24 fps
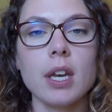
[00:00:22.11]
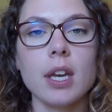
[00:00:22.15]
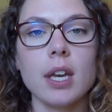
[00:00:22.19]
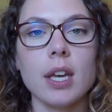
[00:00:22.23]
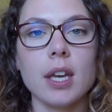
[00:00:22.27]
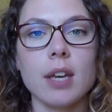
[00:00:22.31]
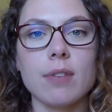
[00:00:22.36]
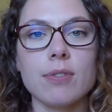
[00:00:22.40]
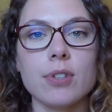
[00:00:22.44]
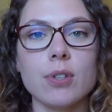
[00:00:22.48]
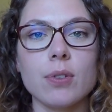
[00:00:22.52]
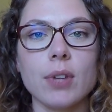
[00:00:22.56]

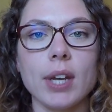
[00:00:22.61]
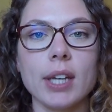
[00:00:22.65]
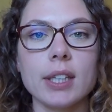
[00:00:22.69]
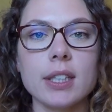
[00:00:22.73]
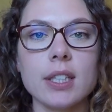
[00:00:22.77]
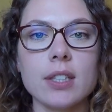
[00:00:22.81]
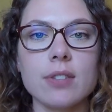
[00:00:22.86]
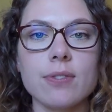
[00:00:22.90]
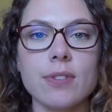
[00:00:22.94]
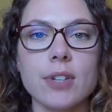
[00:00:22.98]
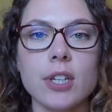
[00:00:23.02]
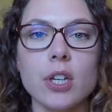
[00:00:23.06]
If you like
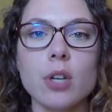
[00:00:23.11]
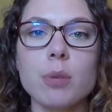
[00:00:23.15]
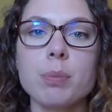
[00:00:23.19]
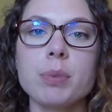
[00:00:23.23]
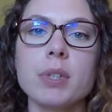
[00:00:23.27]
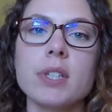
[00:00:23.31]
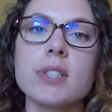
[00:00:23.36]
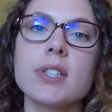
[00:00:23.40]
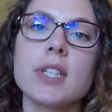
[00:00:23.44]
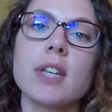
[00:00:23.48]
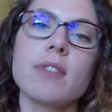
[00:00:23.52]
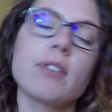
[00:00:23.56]
this video,
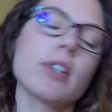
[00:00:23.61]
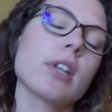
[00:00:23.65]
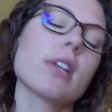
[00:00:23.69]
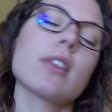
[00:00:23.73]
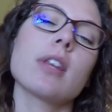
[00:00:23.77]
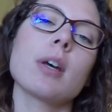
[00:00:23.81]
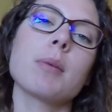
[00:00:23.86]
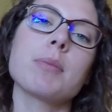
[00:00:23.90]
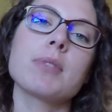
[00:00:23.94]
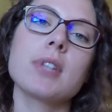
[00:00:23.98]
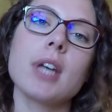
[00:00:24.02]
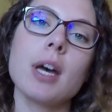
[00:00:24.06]
please give it a
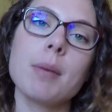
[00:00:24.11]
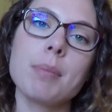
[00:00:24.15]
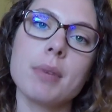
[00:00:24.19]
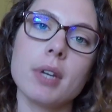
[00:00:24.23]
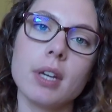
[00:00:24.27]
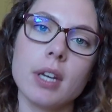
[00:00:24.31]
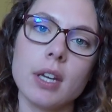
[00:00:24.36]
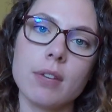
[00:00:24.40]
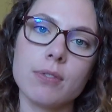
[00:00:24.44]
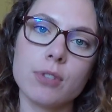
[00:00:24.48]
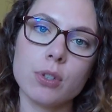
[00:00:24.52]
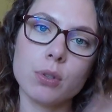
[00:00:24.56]
thumbs up.
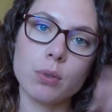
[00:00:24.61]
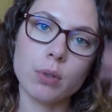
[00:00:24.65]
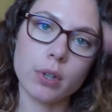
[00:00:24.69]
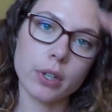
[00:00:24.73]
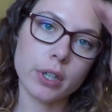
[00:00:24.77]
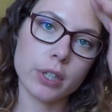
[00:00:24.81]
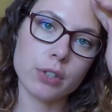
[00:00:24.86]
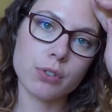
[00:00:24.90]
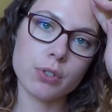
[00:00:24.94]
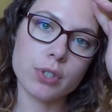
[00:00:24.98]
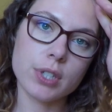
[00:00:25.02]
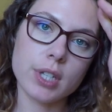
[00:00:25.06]
If you are
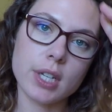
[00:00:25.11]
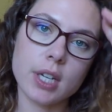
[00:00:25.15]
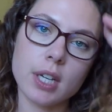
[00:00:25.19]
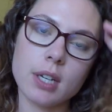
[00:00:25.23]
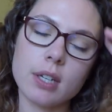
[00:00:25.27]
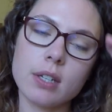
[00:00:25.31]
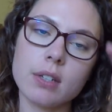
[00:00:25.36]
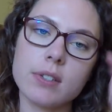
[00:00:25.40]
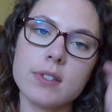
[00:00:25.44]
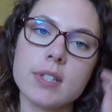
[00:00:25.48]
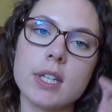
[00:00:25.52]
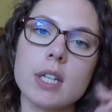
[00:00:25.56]
interested
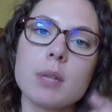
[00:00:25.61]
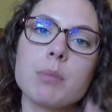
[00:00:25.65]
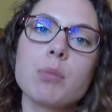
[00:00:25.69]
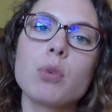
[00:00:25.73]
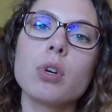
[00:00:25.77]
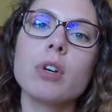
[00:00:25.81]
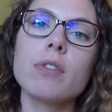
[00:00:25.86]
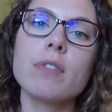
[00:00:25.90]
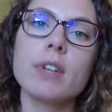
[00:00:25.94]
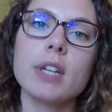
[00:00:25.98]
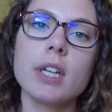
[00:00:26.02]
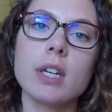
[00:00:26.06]
in seeing
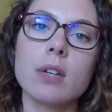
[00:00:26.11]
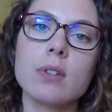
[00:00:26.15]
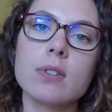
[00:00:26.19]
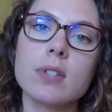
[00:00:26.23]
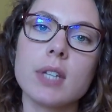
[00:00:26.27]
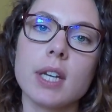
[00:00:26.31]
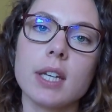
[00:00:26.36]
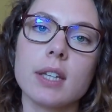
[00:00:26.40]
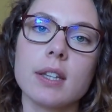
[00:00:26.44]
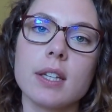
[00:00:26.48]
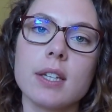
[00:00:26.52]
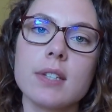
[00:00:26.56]
more videos
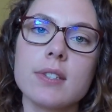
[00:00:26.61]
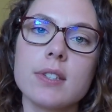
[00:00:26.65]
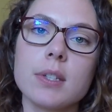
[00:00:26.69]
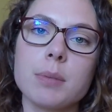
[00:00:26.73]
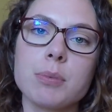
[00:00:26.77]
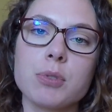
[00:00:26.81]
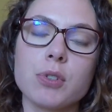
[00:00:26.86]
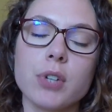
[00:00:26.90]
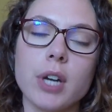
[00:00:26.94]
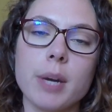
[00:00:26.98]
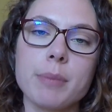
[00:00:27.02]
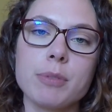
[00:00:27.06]
like this,
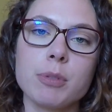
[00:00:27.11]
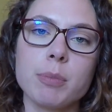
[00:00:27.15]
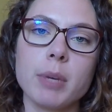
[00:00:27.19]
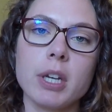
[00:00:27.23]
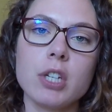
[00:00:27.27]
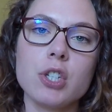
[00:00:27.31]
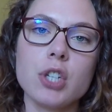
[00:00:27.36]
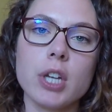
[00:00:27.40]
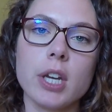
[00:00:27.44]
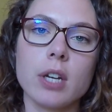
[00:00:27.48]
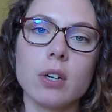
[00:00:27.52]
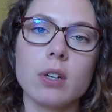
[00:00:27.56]
subscribe to
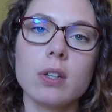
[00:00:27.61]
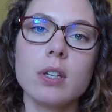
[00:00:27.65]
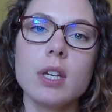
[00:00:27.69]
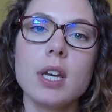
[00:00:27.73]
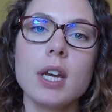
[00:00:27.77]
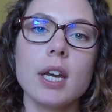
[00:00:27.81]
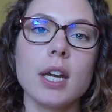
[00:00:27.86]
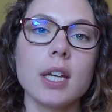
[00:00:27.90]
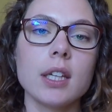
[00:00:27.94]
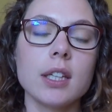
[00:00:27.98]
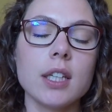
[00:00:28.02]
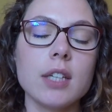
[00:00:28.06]
my channel
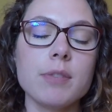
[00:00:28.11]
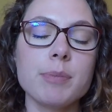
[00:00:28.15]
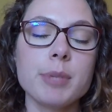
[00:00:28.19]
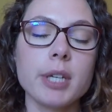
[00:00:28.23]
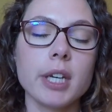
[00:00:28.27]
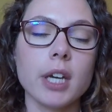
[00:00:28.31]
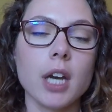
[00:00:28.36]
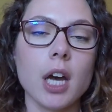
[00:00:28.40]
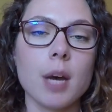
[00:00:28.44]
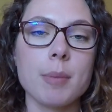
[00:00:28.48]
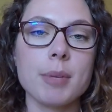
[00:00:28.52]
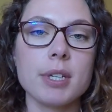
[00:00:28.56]
and leave me
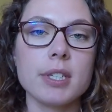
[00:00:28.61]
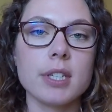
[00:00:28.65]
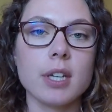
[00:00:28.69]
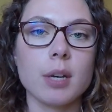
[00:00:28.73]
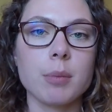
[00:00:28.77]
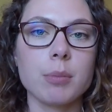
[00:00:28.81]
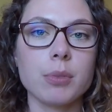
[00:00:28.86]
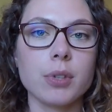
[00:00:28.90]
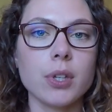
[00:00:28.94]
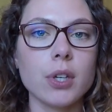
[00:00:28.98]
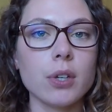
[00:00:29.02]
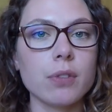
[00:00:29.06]
a comment
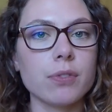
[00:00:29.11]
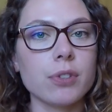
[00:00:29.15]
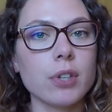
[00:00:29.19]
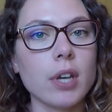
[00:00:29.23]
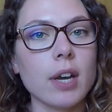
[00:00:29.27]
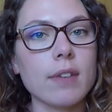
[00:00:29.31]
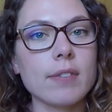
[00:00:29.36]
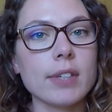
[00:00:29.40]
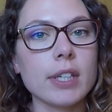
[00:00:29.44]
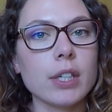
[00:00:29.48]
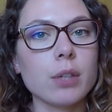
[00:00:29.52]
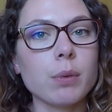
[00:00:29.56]
down below. If you
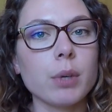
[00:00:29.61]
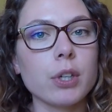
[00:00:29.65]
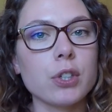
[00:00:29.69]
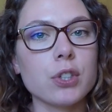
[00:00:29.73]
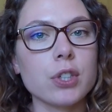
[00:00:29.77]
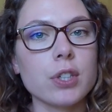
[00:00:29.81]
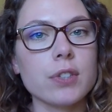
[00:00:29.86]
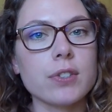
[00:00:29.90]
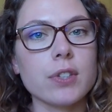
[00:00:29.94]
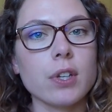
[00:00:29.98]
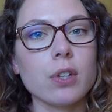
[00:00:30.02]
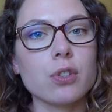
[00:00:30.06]
have any
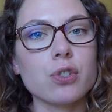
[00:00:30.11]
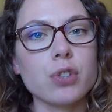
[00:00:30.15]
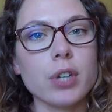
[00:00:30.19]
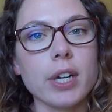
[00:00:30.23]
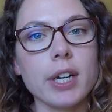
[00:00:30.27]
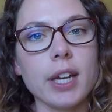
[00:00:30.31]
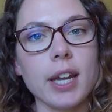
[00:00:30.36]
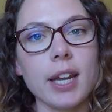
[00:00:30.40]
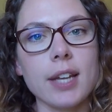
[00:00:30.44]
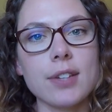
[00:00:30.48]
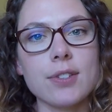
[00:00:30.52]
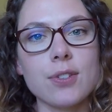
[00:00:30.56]
questions, I'll
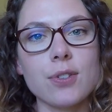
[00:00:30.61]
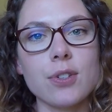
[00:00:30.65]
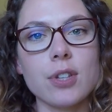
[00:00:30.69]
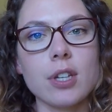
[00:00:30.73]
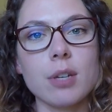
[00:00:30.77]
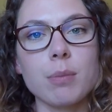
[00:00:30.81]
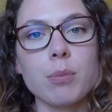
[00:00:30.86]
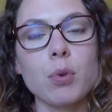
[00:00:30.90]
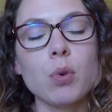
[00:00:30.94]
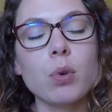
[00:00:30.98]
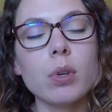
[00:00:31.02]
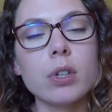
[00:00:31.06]
try to answer
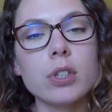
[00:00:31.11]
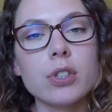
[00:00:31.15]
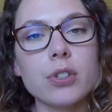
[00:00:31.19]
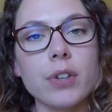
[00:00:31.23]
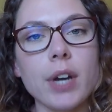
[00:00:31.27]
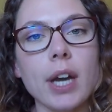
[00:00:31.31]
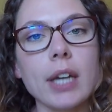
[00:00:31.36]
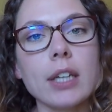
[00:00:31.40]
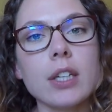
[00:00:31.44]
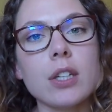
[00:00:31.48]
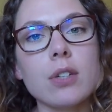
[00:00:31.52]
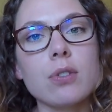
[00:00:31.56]
them or
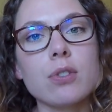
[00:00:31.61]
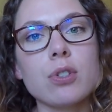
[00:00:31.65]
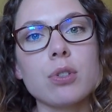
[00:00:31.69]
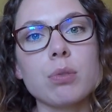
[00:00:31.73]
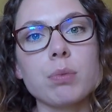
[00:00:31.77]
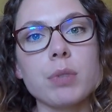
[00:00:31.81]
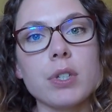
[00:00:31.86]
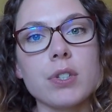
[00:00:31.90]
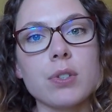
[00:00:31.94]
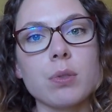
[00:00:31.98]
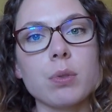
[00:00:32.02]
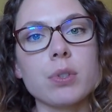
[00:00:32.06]
direct you to
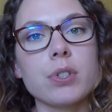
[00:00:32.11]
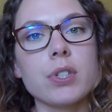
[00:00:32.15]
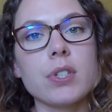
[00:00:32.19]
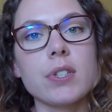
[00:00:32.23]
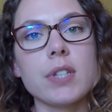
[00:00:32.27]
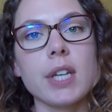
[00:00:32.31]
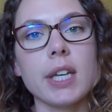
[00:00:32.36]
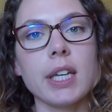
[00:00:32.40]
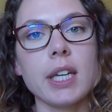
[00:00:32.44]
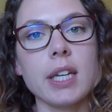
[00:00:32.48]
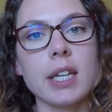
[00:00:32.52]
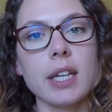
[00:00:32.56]

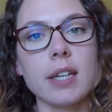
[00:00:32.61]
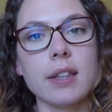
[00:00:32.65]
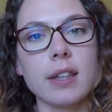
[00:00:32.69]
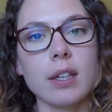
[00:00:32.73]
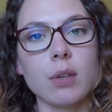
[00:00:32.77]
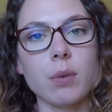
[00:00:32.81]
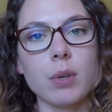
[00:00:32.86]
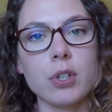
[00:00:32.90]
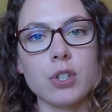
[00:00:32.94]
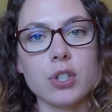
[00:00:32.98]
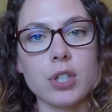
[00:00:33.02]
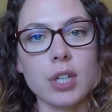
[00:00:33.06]
resources that can get
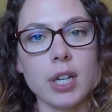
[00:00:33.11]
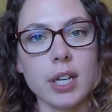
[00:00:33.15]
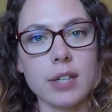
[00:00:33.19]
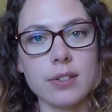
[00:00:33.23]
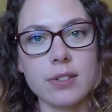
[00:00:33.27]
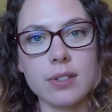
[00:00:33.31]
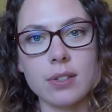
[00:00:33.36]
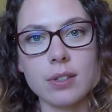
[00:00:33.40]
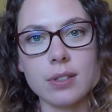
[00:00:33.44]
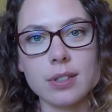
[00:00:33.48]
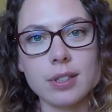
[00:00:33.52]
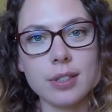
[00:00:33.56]
the question
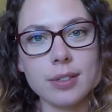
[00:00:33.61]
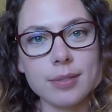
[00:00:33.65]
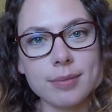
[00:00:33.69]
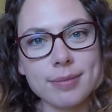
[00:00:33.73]
answered.